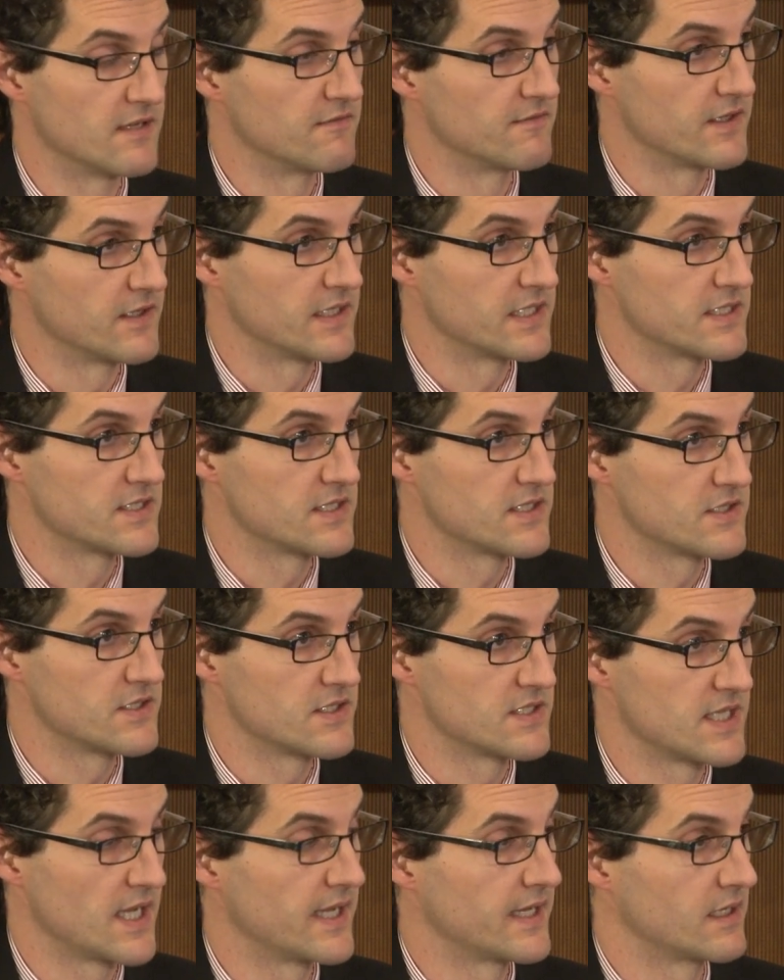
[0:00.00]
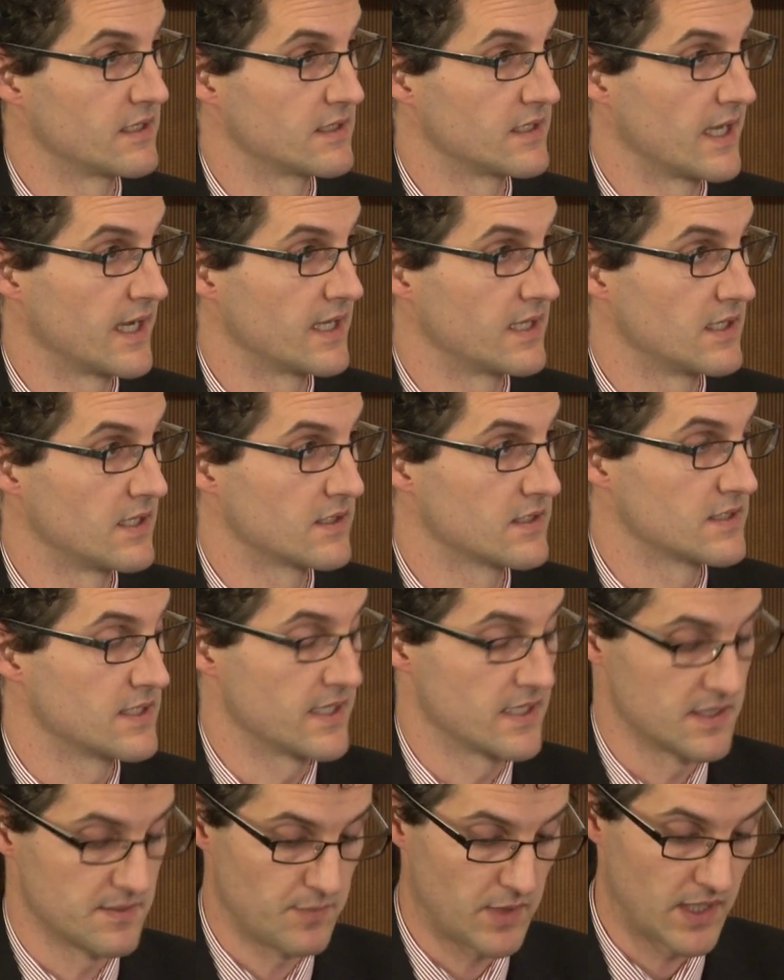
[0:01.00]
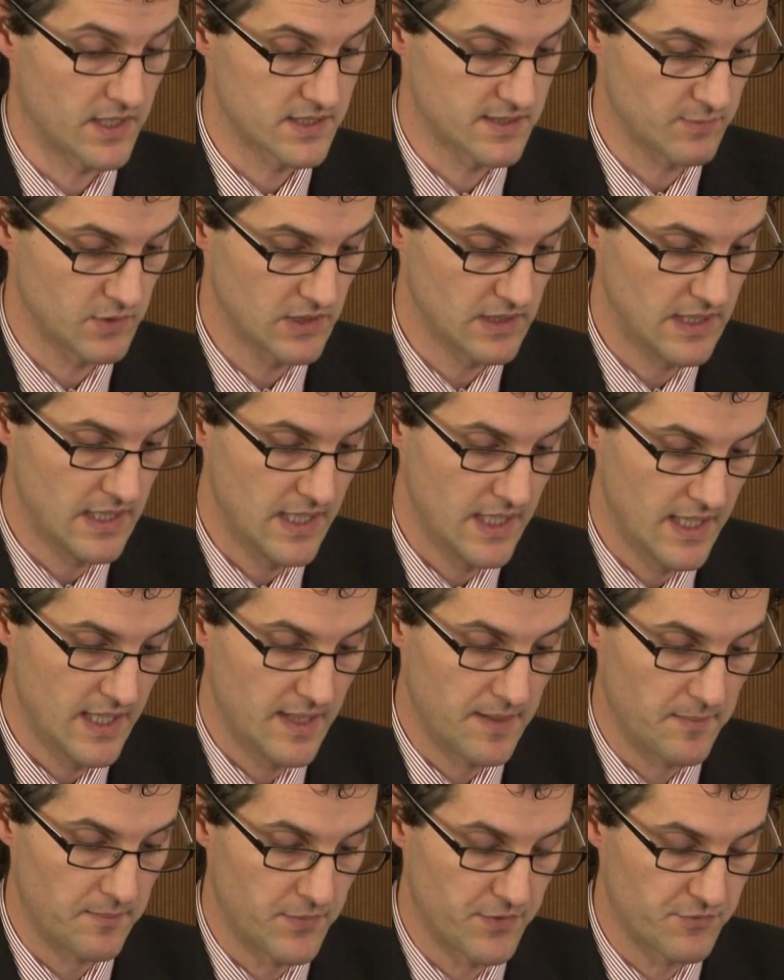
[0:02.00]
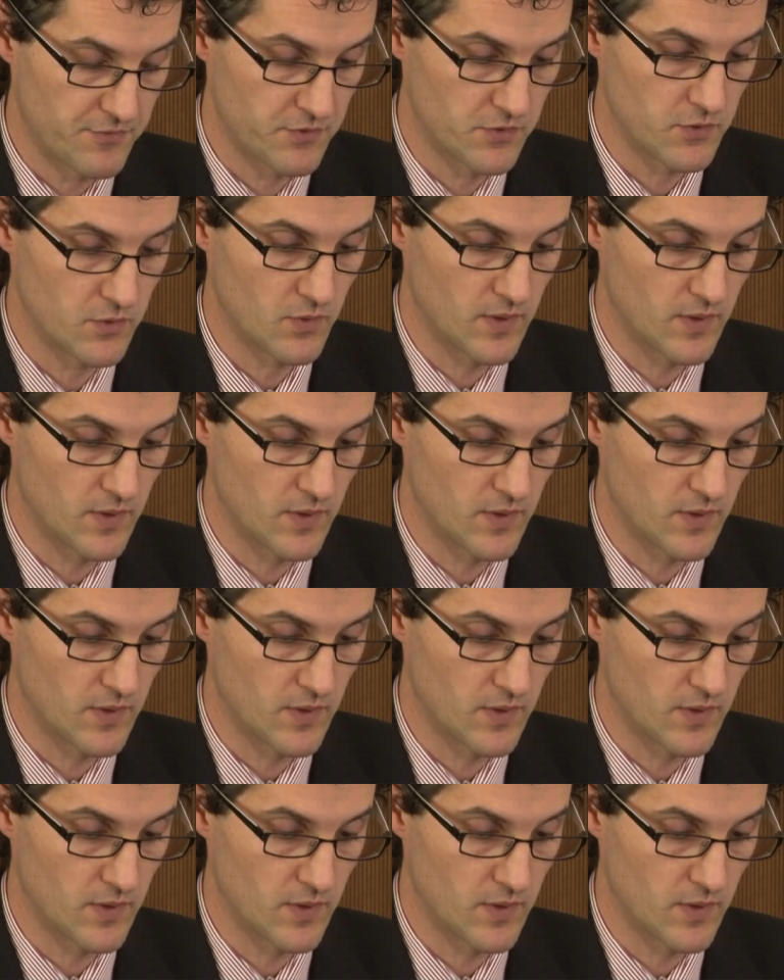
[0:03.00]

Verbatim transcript: of various societal dialogues as possible through a,